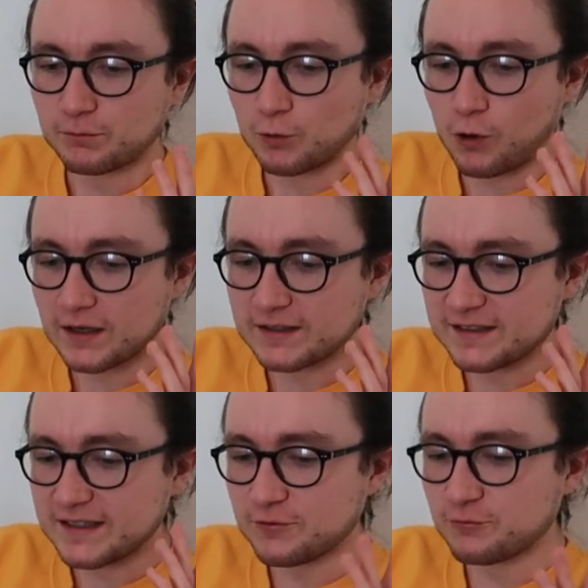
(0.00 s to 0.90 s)
But what I
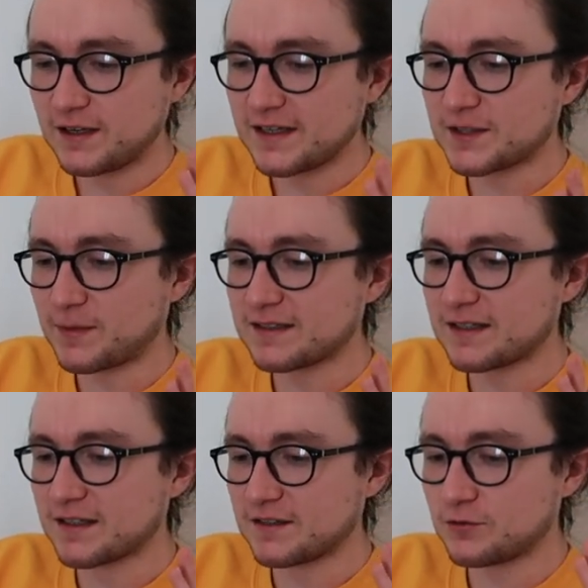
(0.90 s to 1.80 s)
didn't really
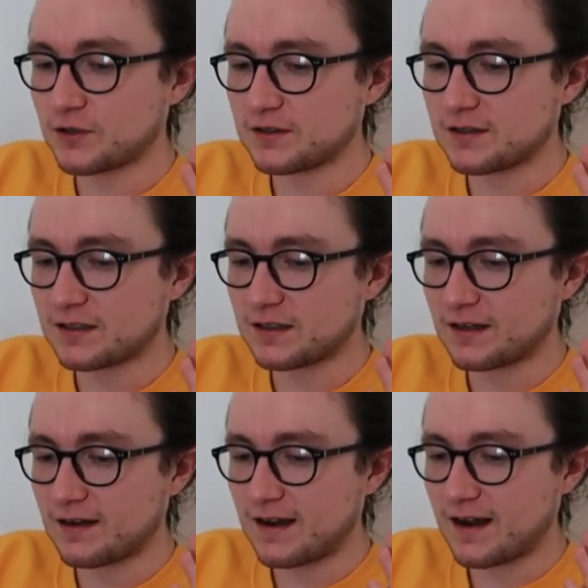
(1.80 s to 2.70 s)
expect is that you could
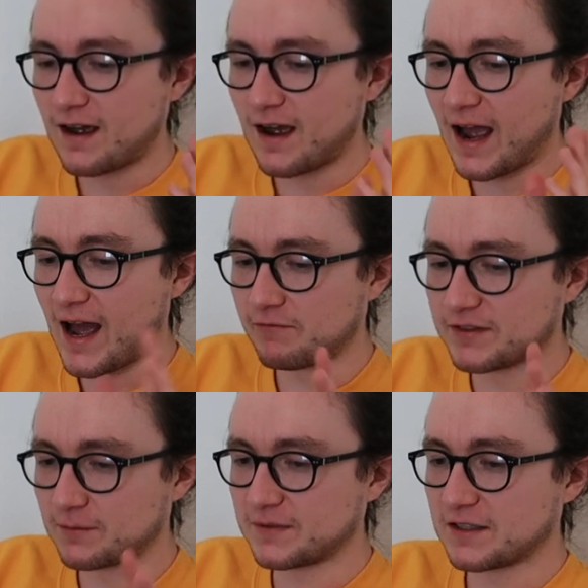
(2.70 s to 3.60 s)
have
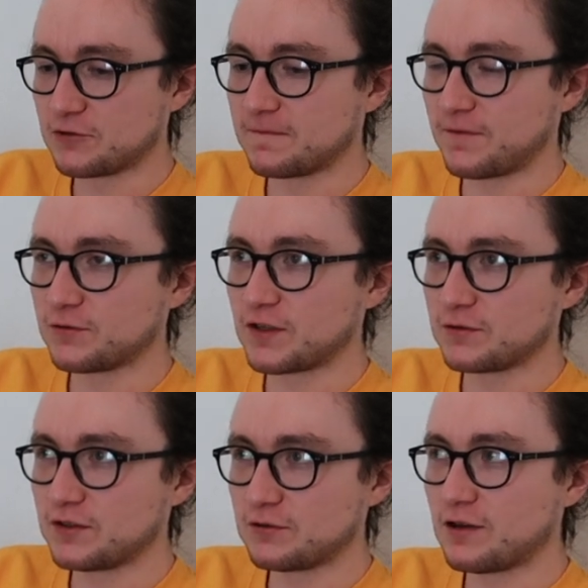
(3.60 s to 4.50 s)
something in your
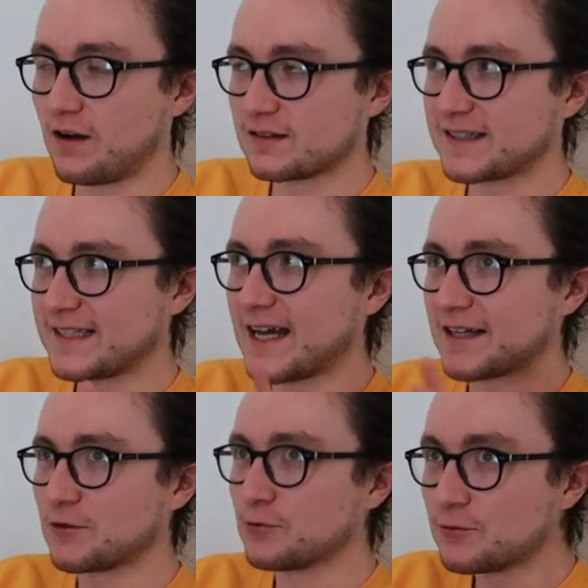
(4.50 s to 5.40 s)
photos that you can't see
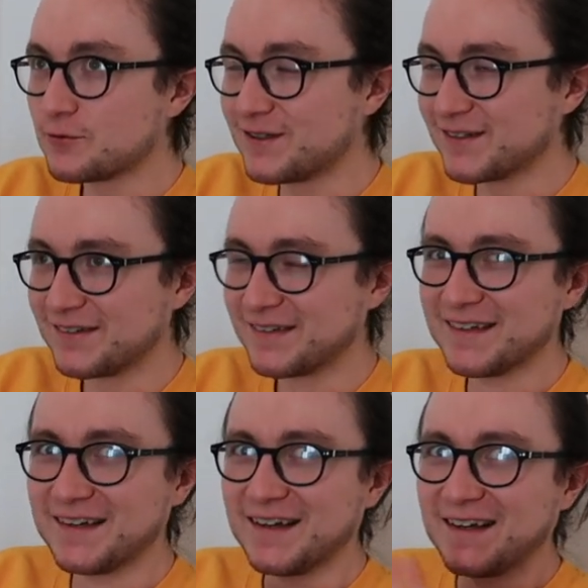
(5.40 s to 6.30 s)
at all.
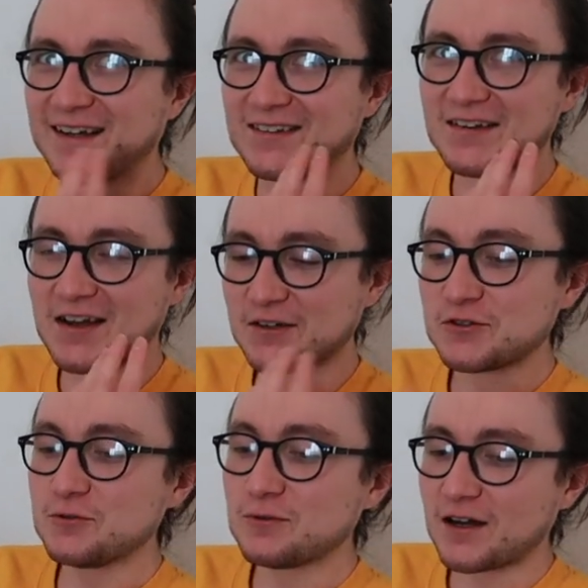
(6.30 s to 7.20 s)
Like I
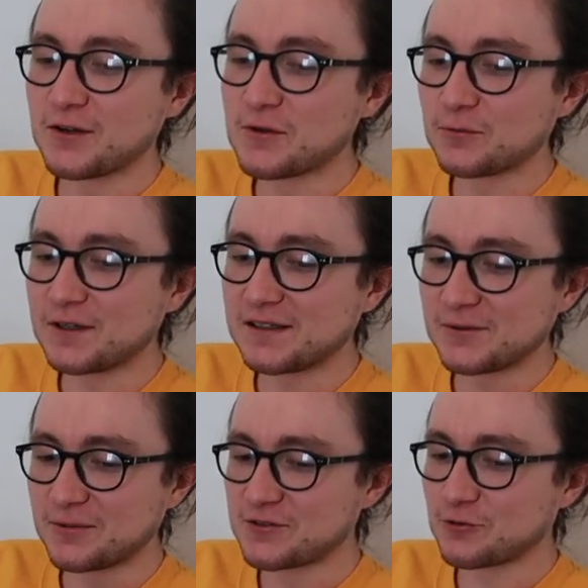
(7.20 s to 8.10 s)
knew, I know that
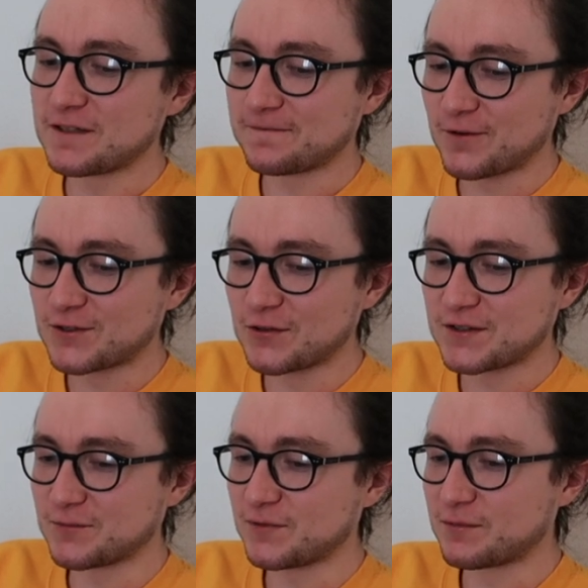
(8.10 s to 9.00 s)
we, we treat
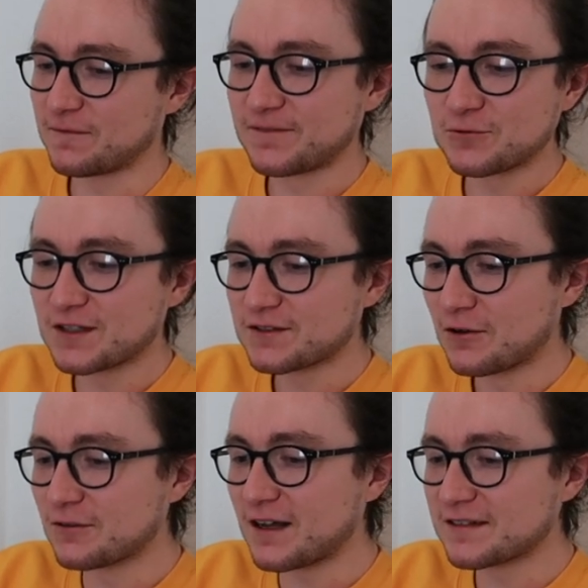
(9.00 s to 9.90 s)
photos and we put filters
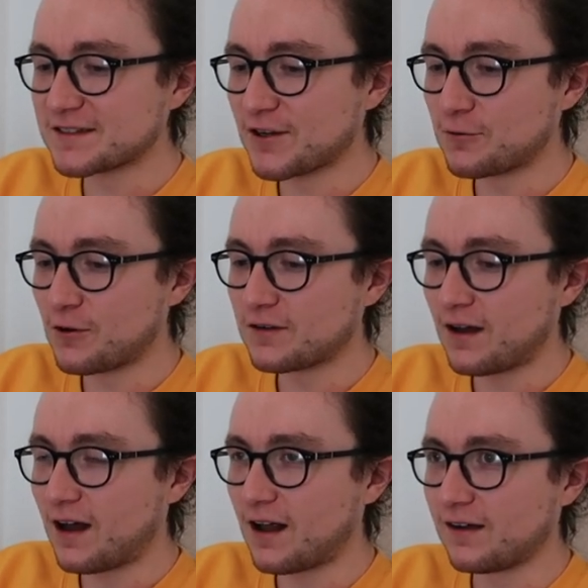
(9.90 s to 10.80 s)
on and so
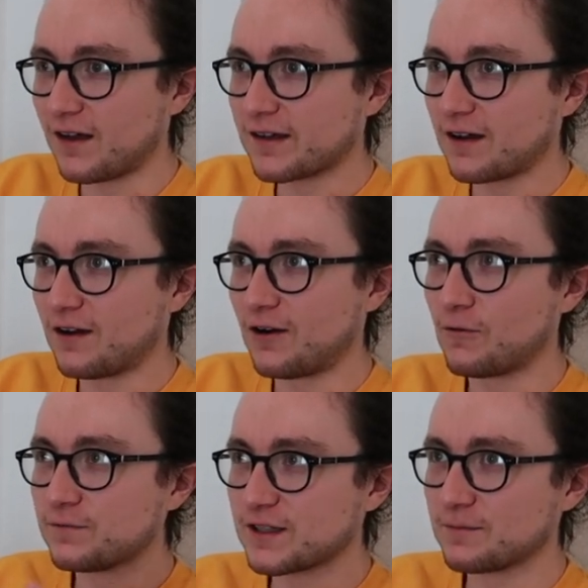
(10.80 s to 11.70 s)
on, like
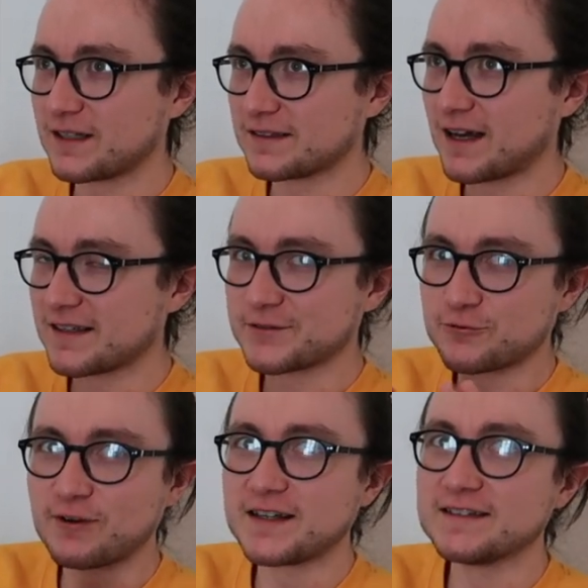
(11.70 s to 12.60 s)
of something that is
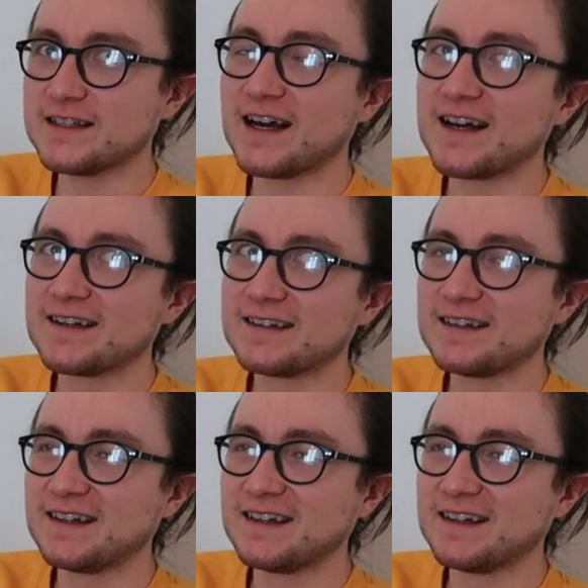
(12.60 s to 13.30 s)
already there,